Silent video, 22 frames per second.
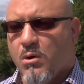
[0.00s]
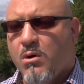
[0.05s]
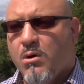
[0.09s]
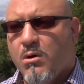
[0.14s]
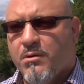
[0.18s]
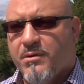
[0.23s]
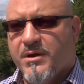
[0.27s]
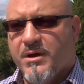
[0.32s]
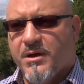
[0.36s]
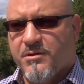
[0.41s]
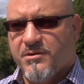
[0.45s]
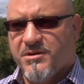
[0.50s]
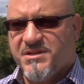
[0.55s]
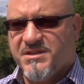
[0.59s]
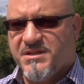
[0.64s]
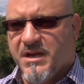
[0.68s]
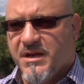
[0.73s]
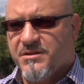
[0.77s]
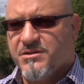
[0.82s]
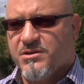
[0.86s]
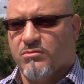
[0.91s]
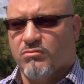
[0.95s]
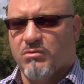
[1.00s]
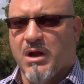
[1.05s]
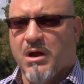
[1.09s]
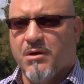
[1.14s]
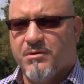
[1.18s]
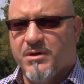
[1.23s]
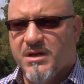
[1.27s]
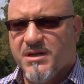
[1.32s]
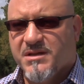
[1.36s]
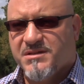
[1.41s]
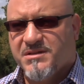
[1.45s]
All the other states
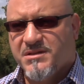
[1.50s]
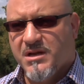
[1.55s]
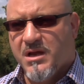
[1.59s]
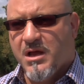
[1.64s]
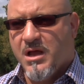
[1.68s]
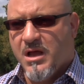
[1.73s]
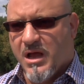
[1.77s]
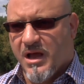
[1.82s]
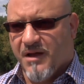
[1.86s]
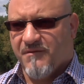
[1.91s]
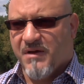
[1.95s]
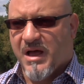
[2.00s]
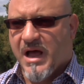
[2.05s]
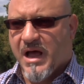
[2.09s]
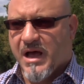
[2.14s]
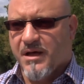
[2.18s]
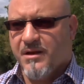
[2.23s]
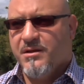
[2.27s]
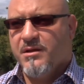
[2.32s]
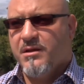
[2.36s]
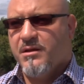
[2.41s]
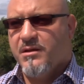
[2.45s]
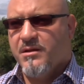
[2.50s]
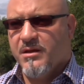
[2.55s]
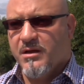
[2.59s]
around us have had